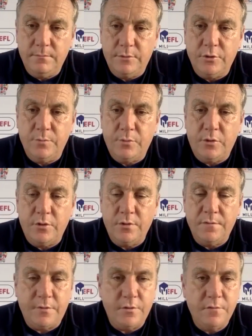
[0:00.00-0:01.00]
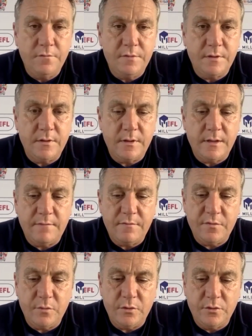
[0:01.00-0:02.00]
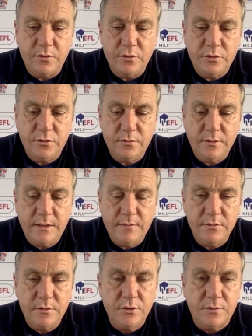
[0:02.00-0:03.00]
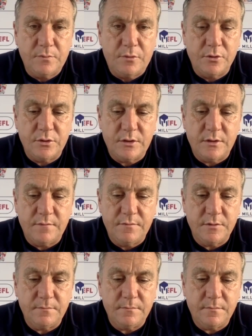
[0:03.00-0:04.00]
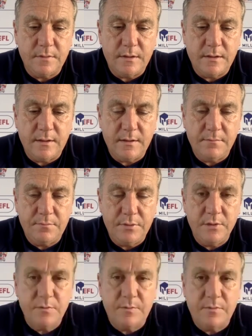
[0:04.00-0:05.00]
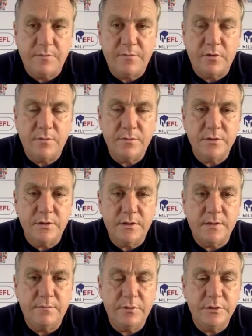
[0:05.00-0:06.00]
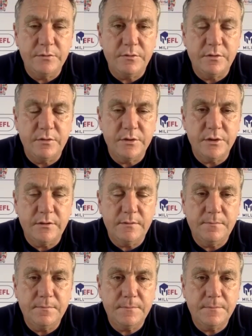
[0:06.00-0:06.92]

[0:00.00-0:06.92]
group all involved in everything we do. So yeah, there's loads of positives. Pleased with the performance and pleased with the result.